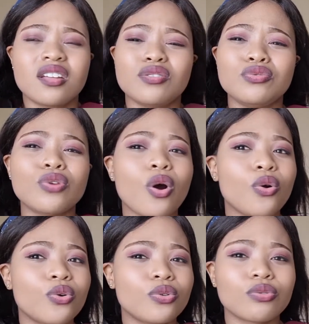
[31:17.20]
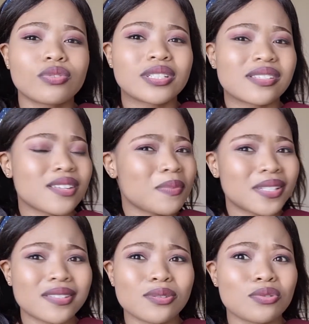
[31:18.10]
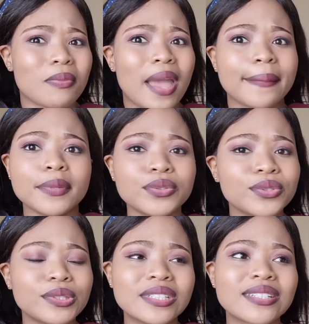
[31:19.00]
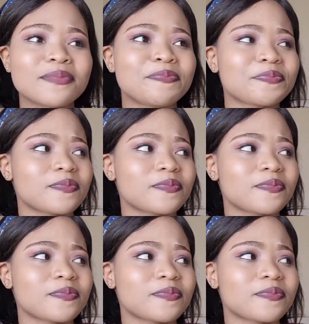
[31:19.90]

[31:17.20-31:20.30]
no disturbances to my mood,